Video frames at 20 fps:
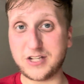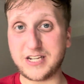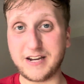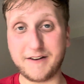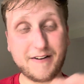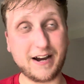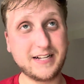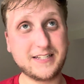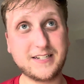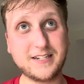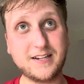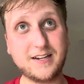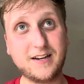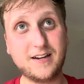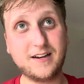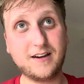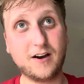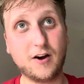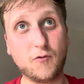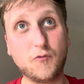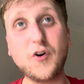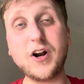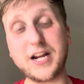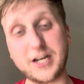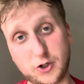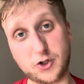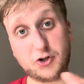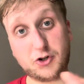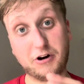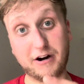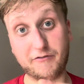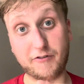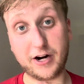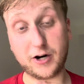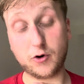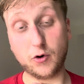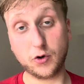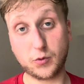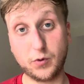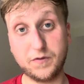have had a really good track
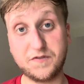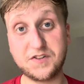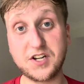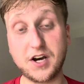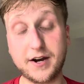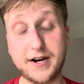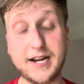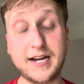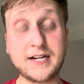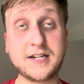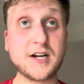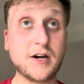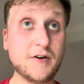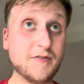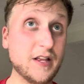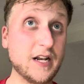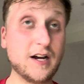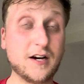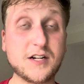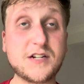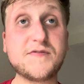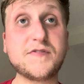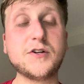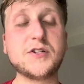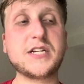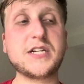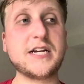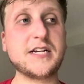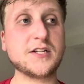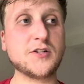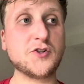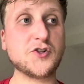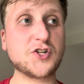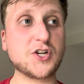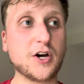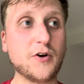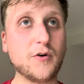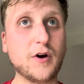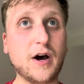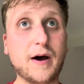record with signings over the last few seasons.
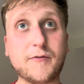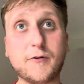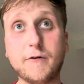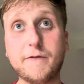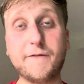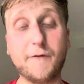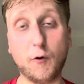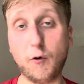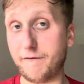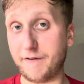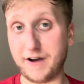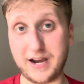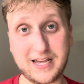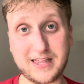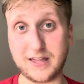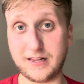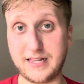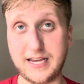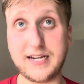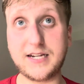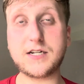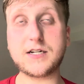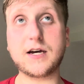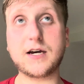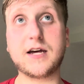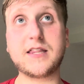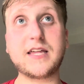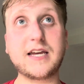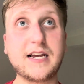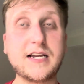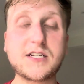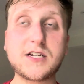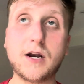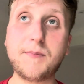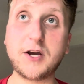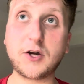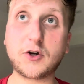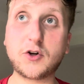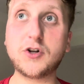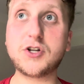So I've got full faith in this. I think it's going to
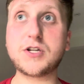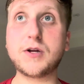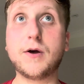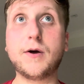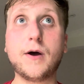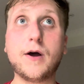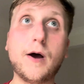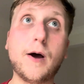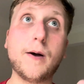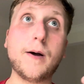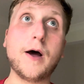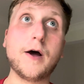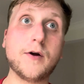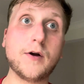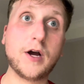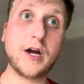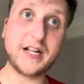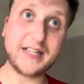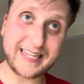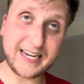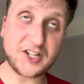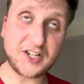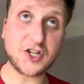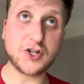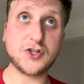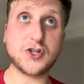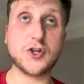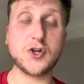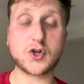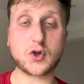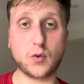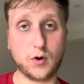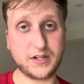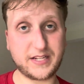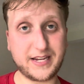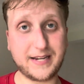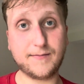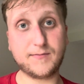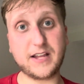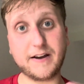be a good addition to the squad.
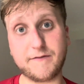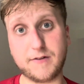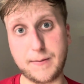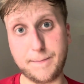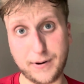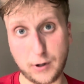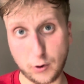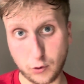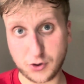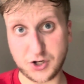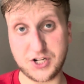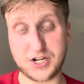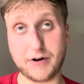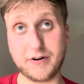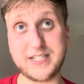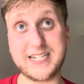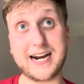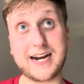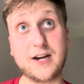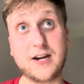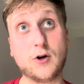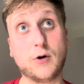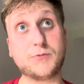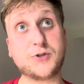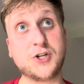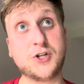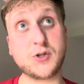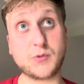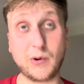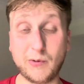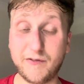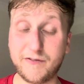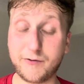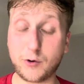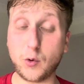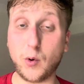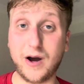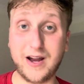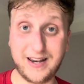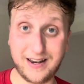It definitely bolsters our attacking options. We were
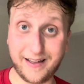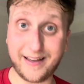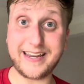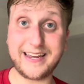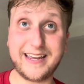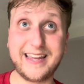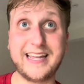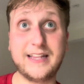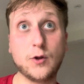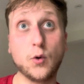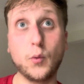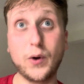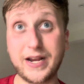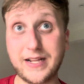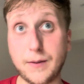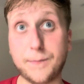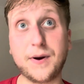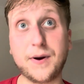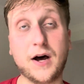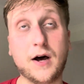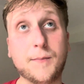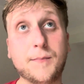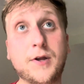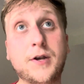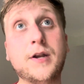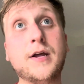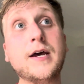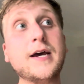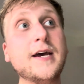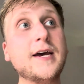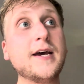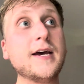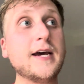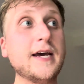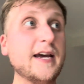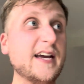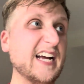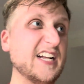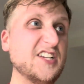quite light in the wing department, and